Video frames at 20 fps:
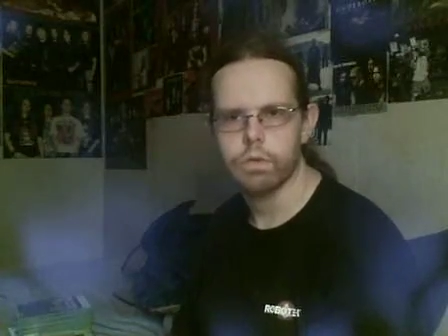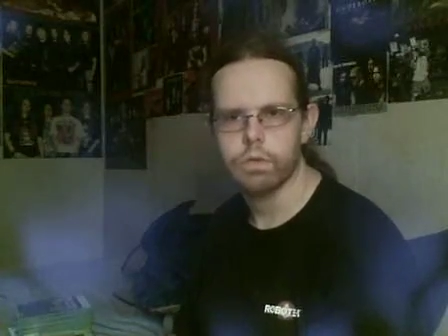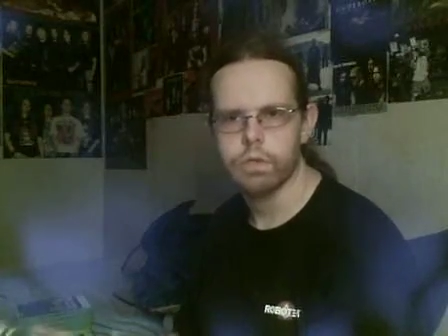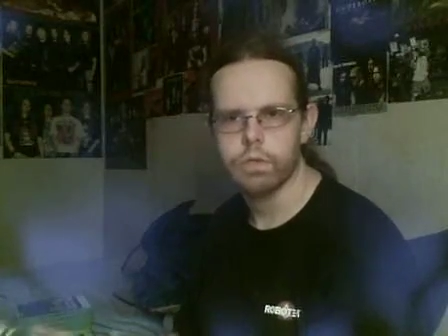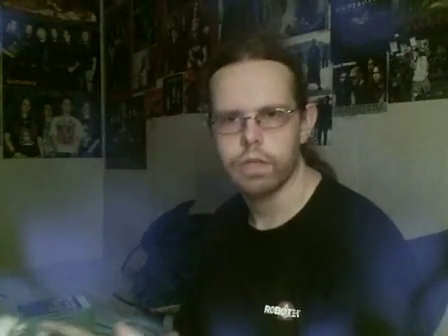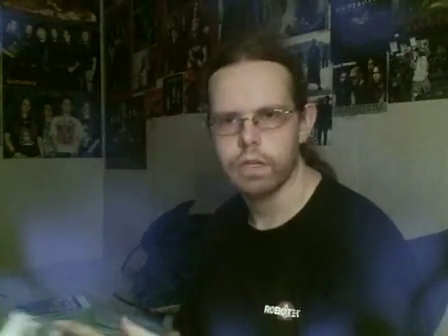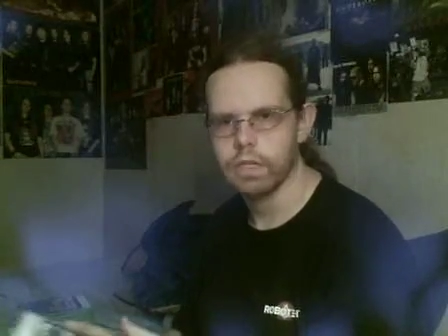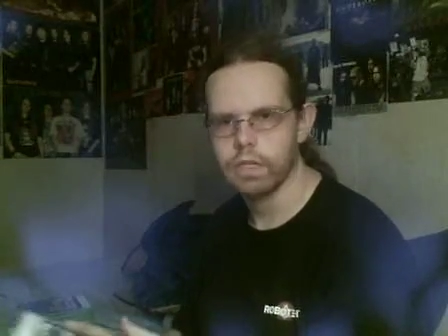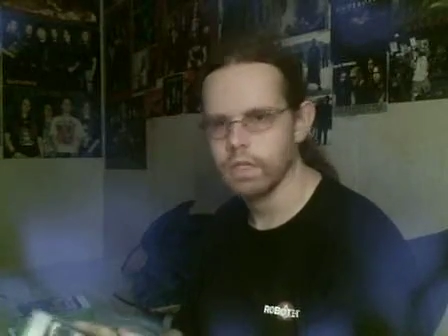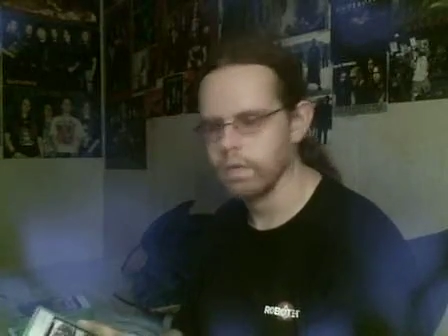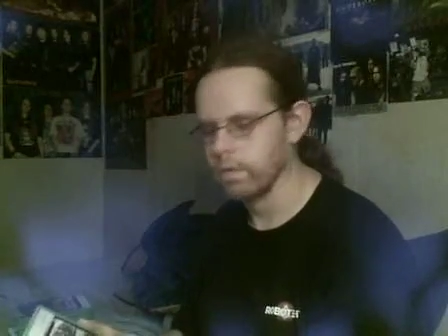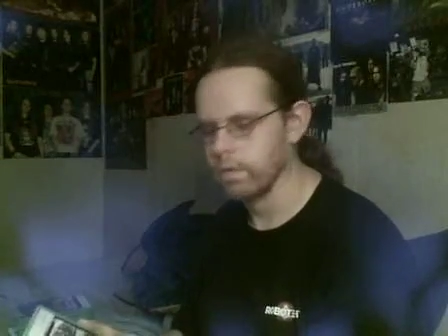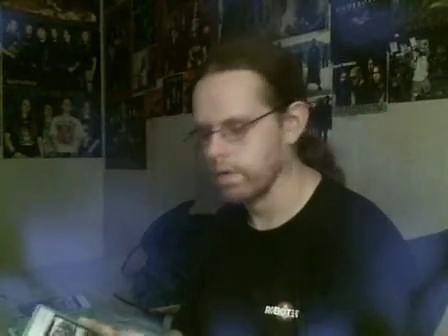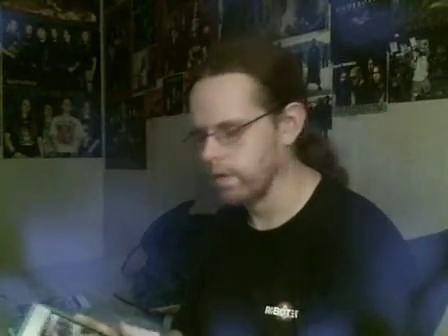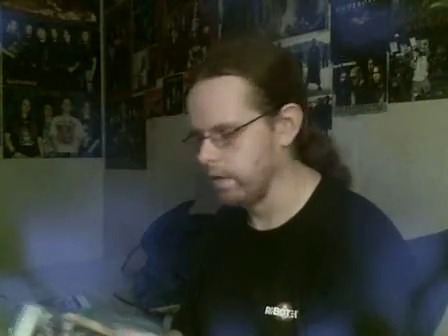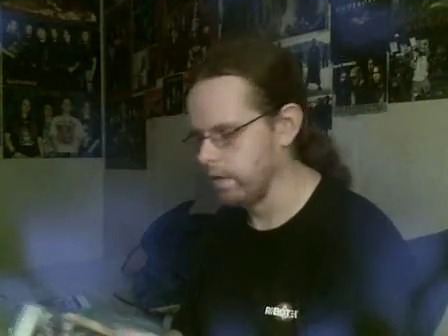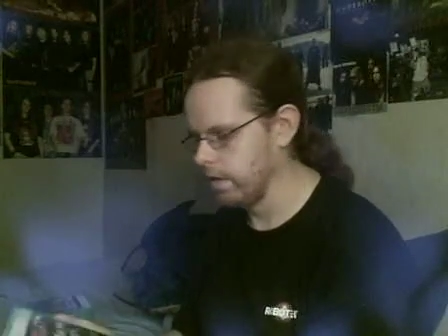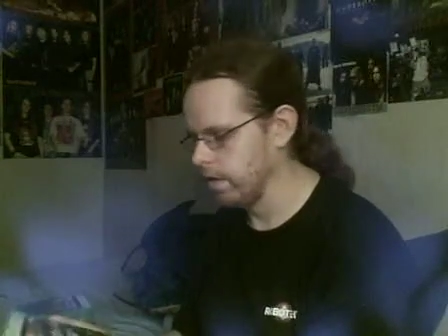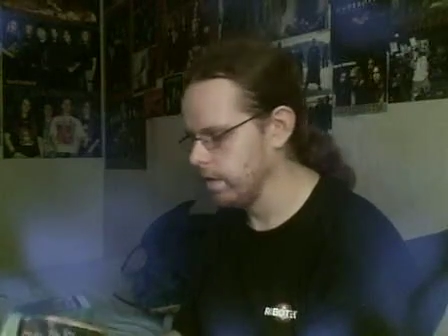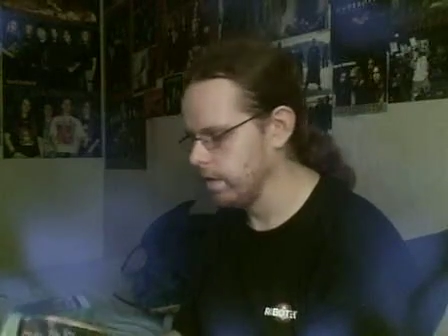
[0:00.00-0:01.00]
So that's how I
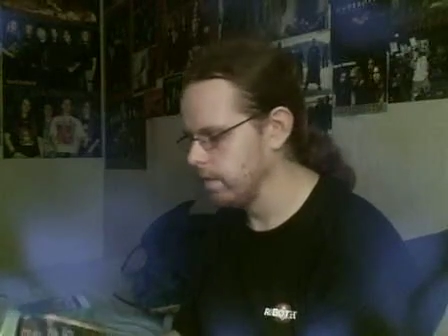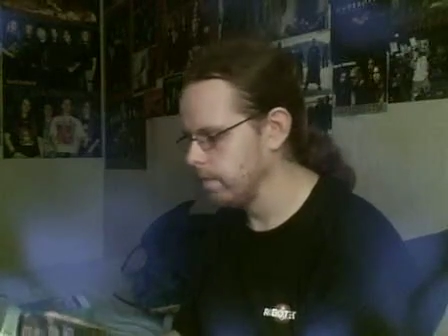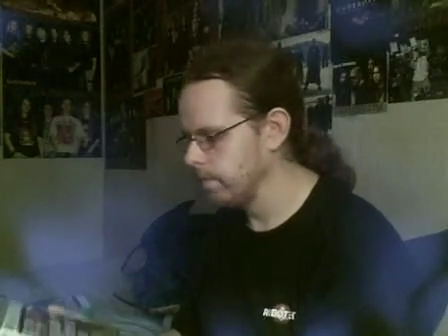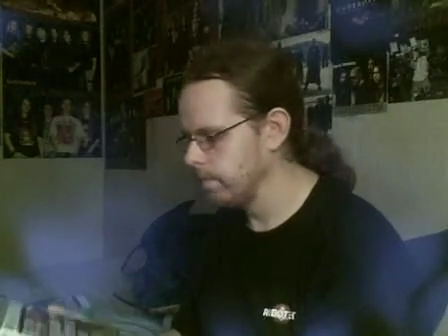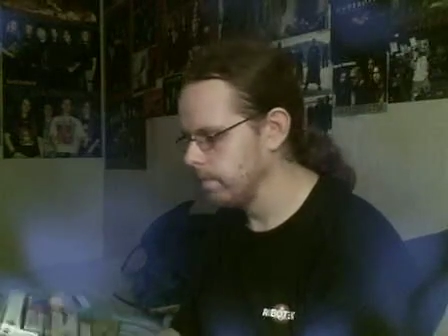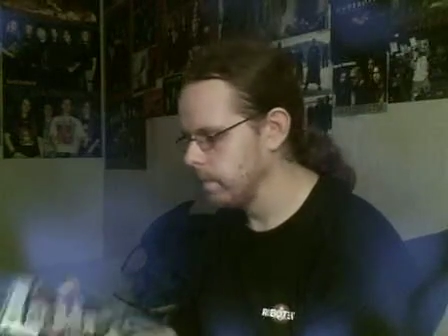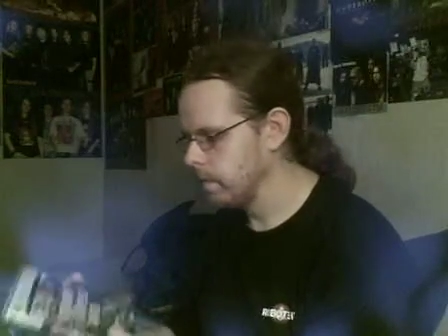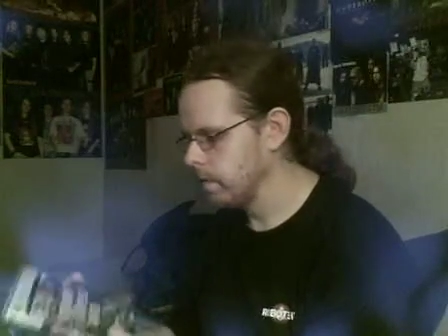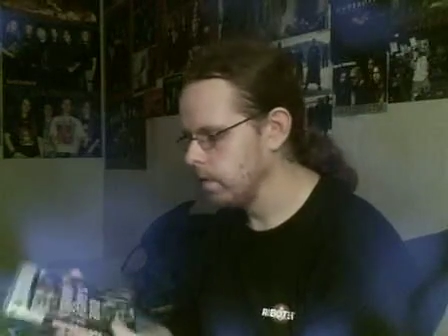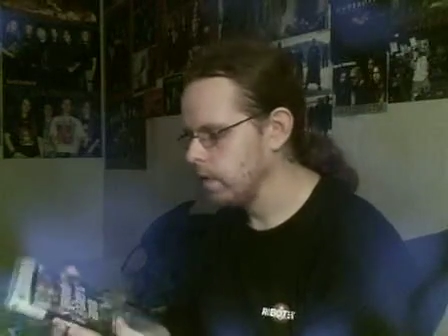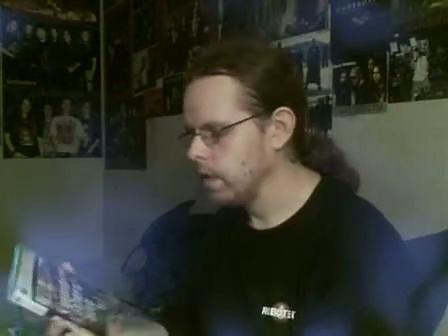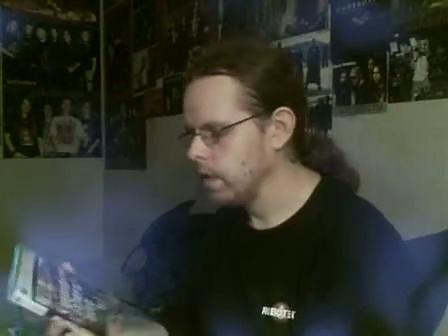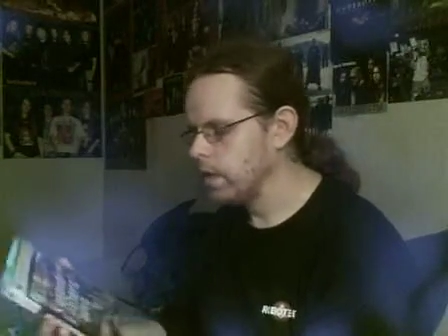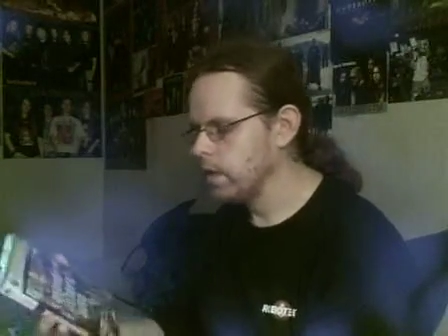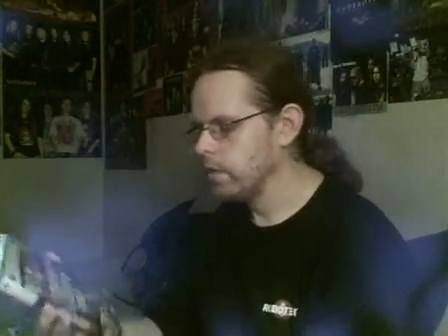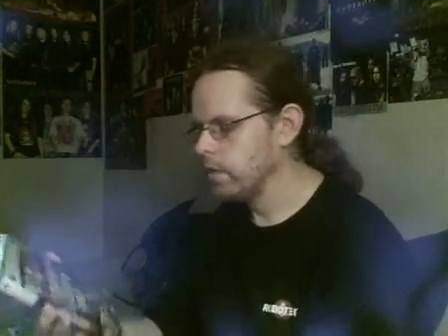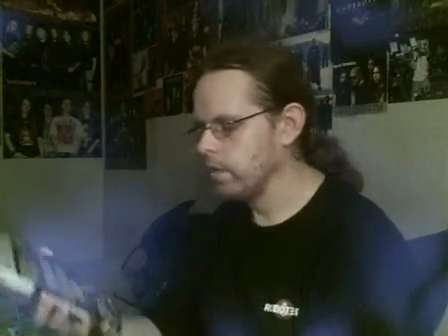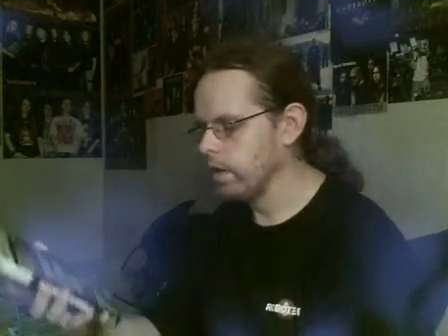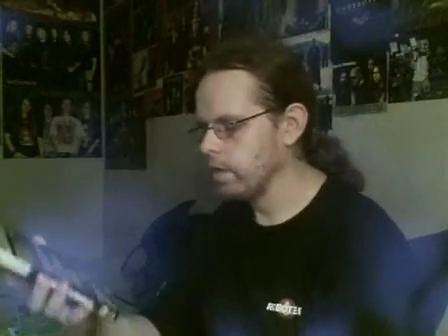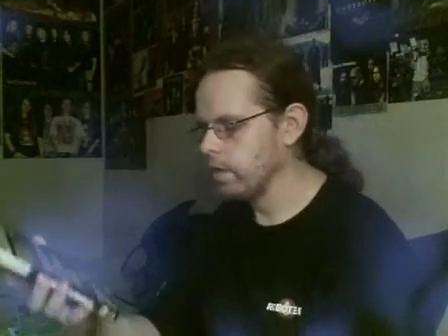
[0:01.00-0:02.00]
had it.
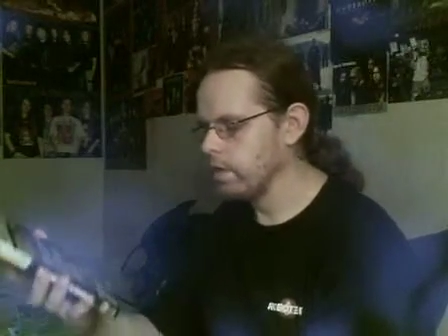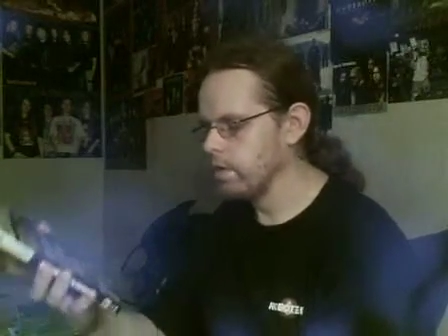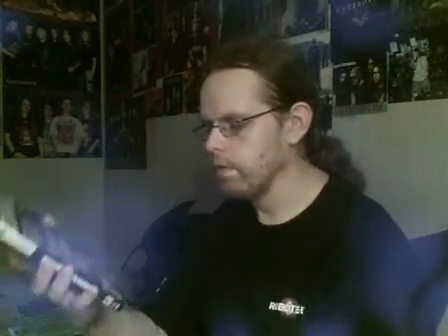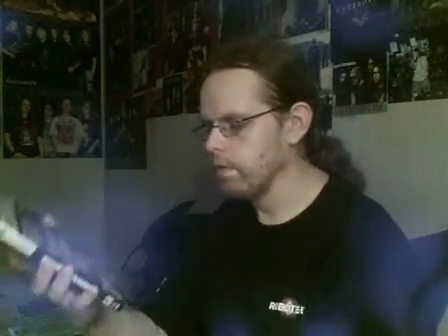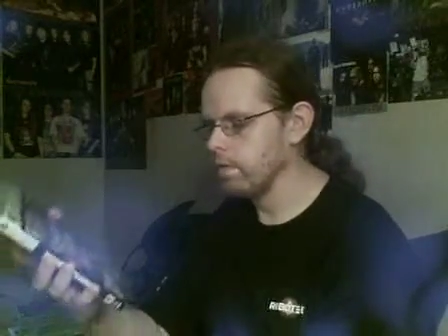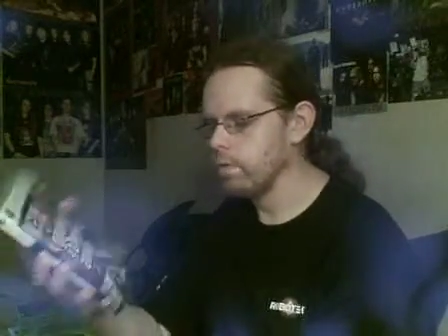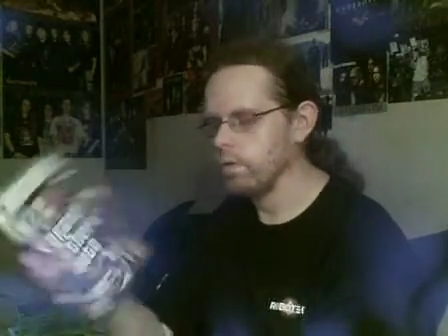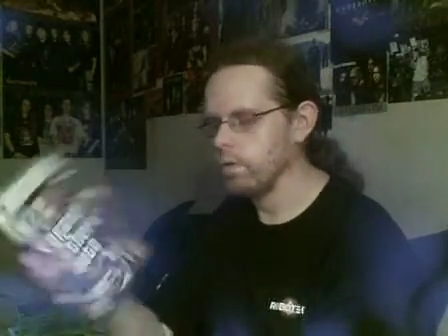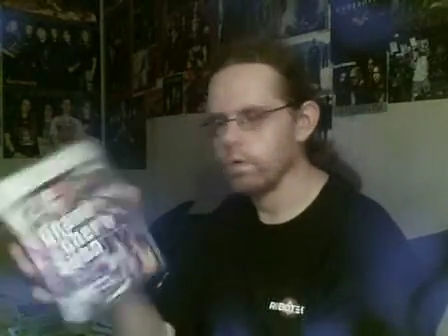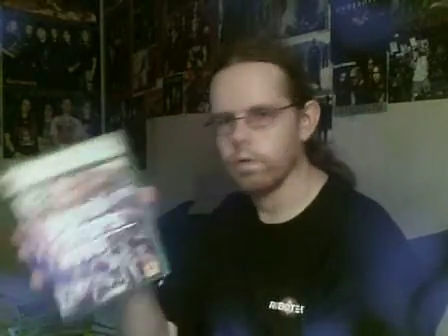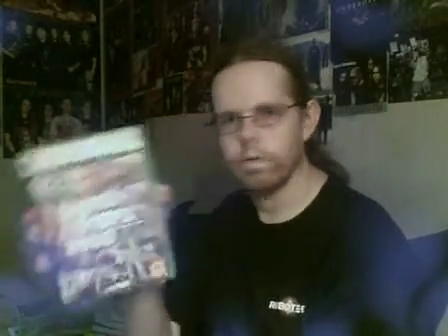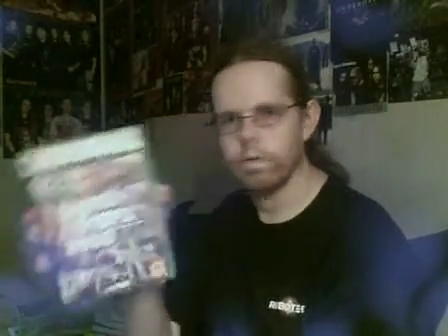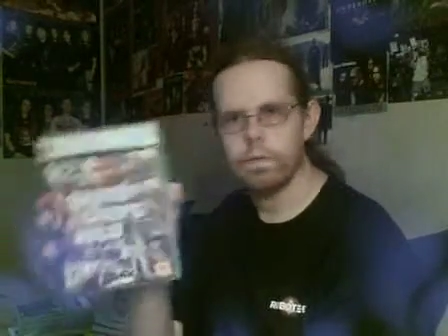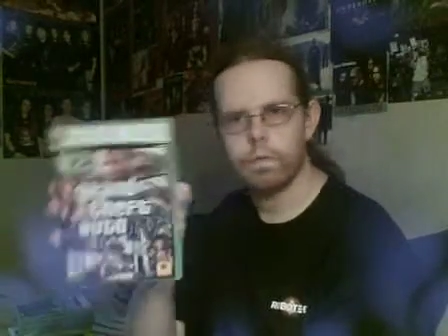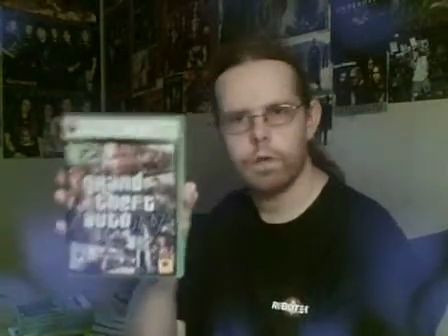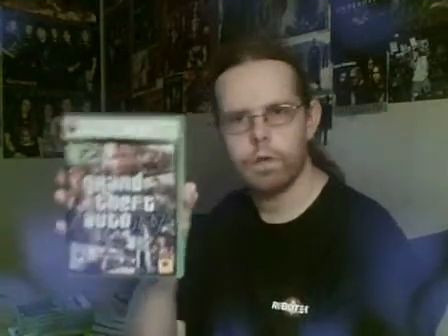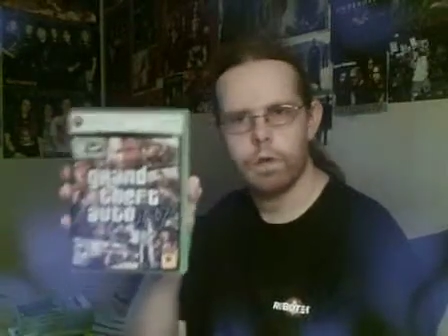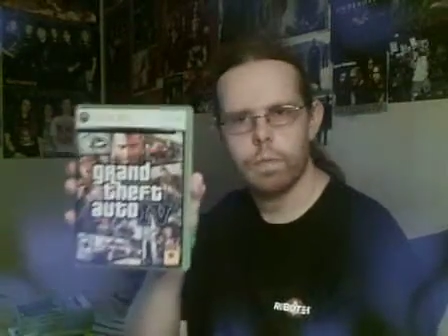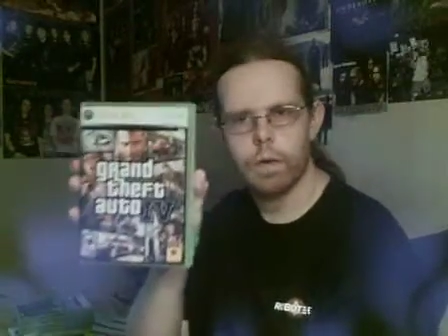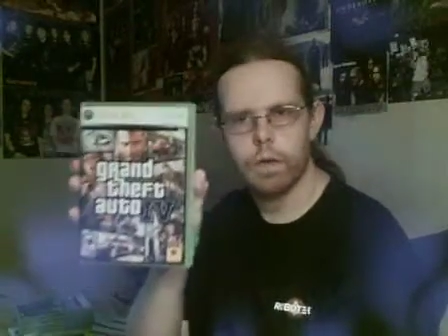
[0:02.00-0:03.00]
Grand Theft Auto
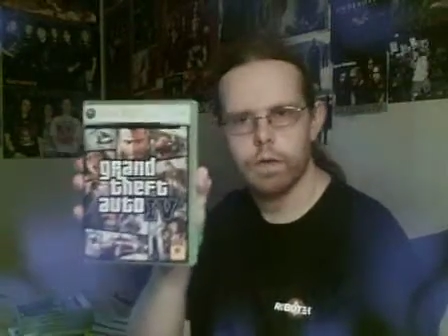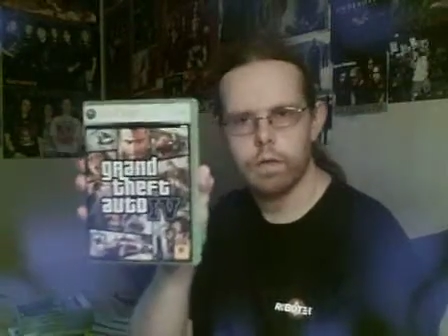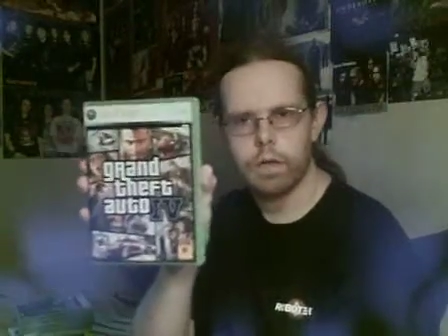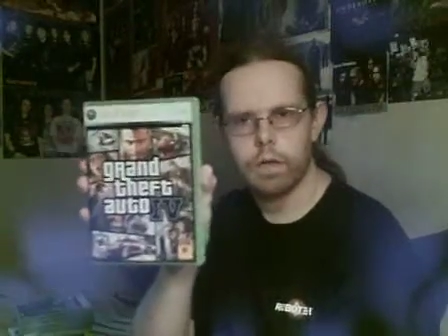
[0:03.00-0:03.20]
4 by